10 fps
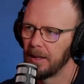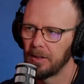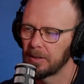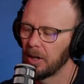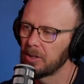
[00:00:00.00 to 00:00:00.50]

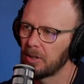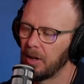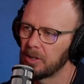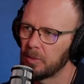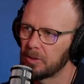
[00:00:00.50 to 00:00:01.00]
Look, those
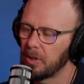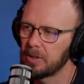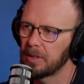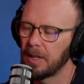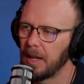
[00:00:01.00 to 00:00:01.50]
clients were
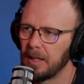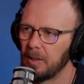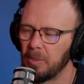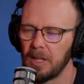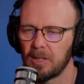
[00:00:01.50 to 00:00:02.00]
toxic, and the
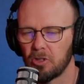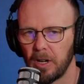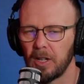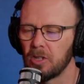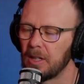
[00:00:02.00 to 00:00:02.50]
best
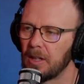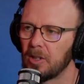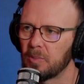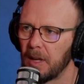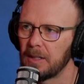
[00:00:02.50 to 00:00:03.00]
strategy in
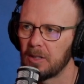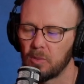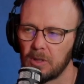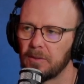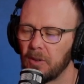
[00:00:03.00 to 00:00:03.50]
those places
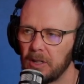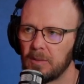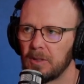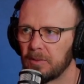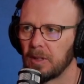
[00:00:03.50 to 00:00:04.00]
was to find some
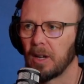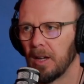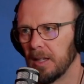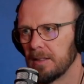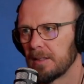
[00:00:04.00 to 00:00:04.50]
different
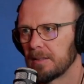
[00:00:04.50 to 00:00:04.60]
clients.